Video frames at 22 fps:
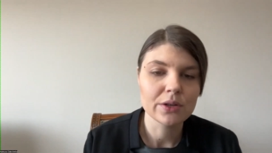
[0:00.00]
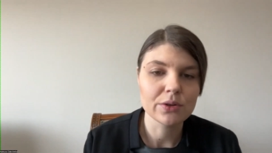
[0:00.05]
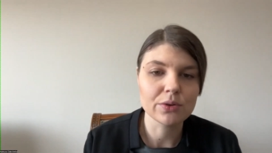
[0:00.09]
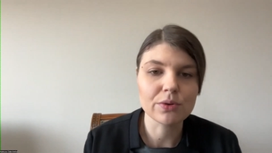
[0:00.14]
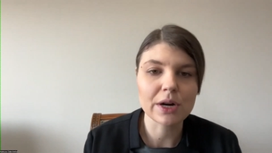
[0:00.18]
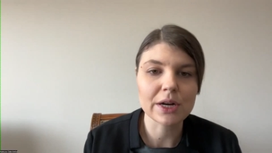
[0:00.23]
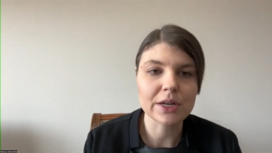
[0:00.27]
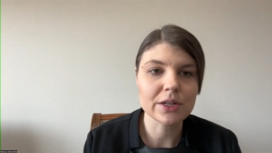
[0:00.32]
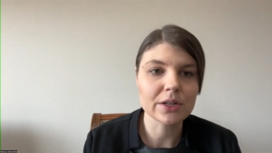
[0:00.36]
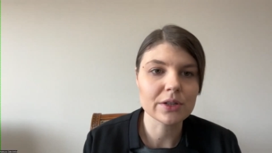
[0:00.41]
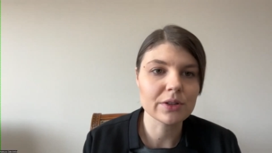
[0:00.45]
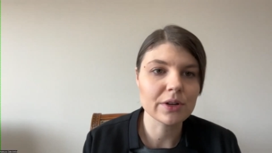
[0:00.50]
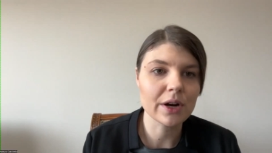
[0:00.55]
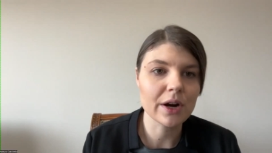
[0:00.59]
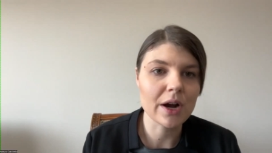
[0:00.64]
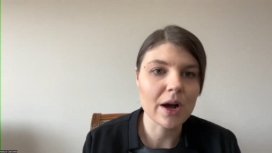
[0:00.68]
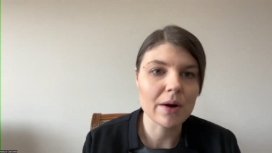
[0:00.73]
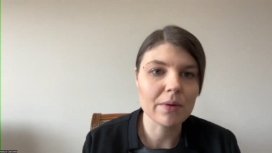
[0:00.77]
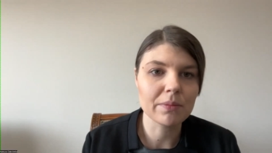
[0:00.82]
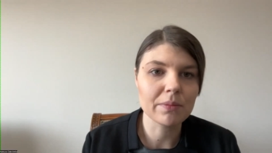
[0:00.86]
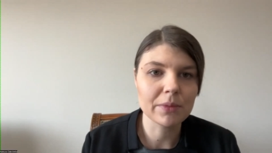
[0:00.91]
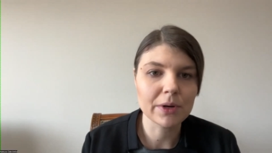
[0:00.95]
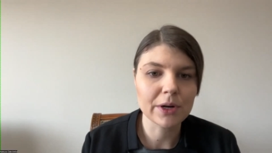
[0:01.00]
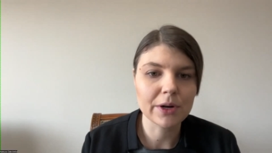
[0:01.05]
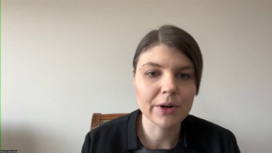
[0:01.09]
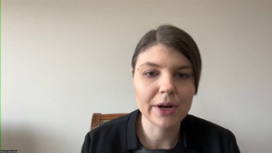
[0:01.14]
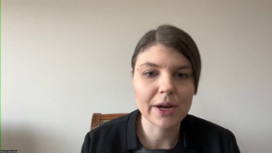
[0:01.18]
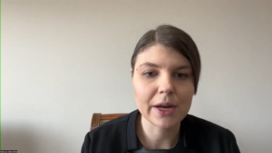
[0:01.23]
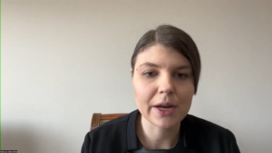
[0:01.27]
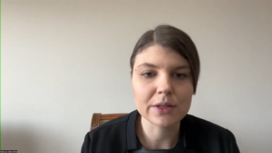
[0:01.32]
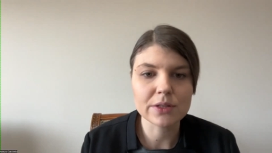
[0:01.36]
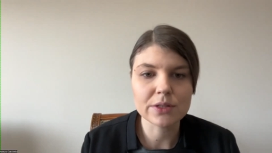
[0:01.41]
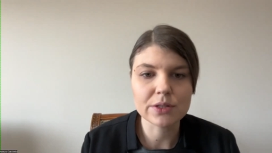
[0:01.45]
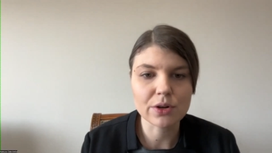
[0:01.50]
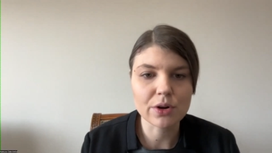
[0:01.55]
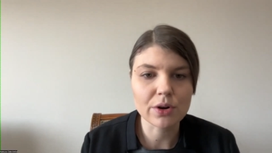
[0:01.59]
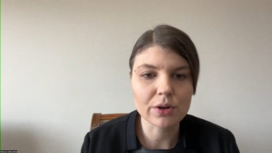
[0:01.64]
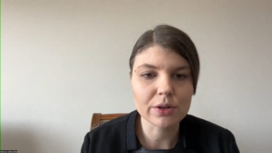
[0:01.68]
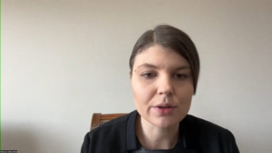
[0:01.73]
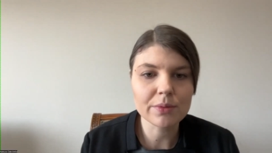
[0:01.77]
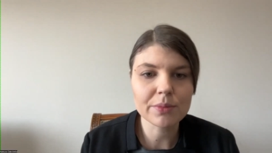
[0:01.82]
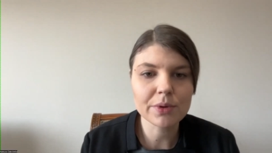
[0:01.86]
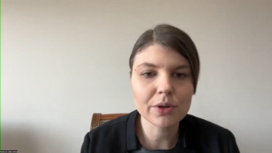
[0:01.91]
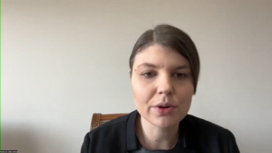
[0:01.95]
Ukrainian recovery and
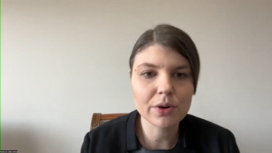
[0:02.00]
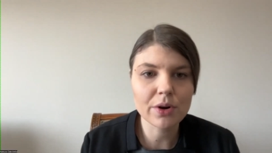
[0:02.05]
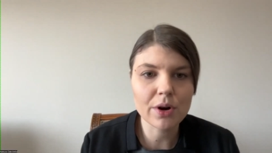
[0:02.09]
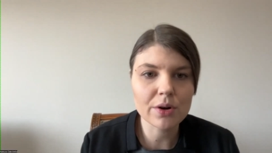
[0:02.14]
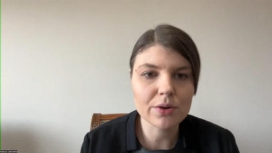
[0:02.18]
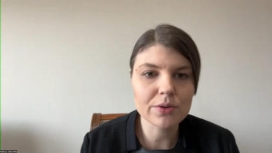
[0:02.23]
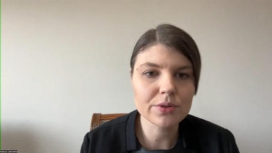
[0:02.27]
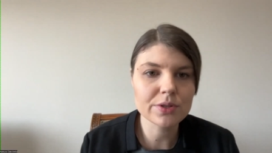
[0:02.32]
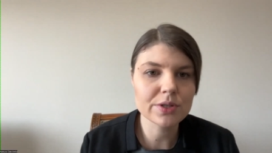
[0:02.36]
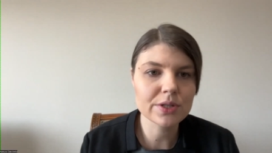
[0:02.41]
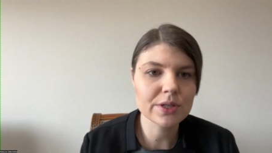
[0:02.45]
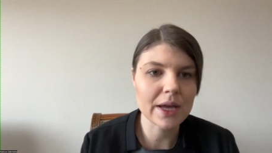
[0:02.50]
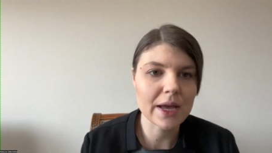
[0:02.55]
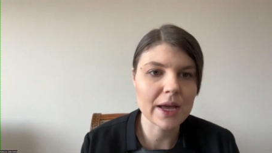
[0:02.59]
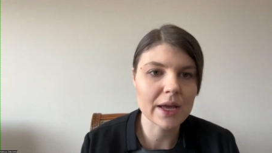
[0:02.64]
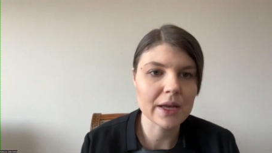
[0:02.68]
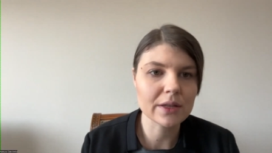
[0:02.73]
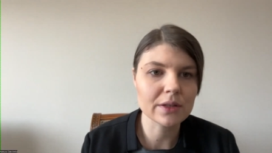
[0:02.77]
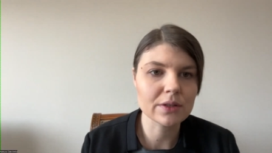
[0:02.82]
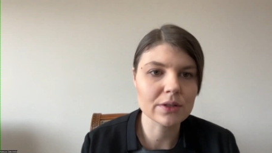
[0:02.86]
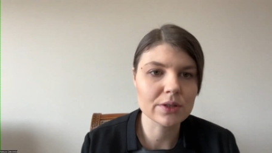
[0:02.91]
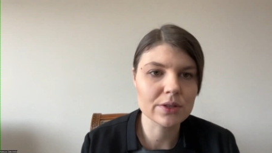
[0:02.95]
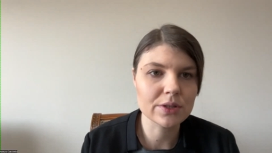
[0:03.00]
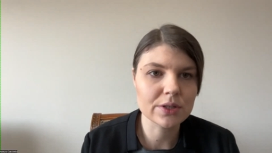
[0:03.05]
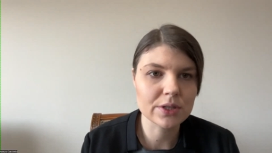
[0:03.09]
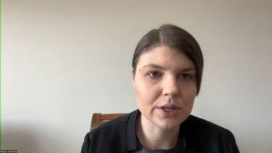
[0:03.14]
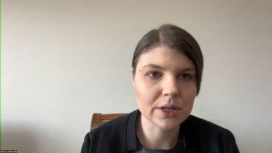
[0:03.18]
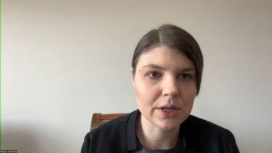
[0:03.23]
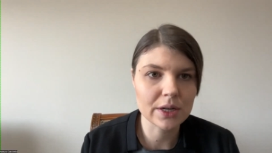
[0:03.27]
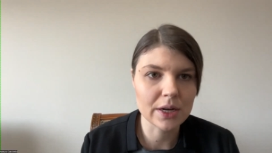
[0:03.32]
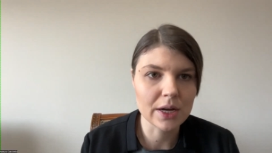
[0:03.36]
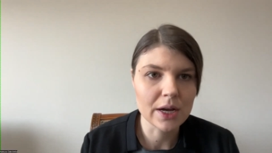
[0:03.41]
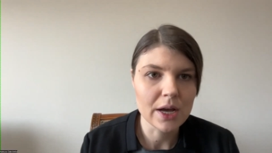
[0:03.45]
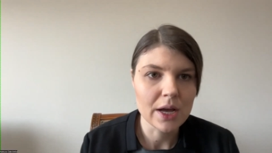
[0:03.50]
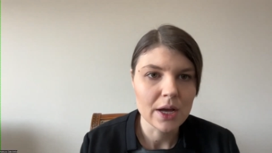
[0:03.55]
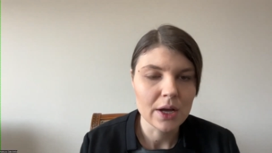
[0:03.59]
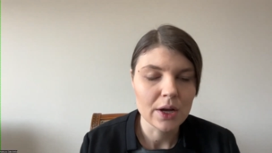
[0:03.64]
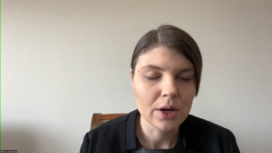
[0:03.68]
economy growth, and uh,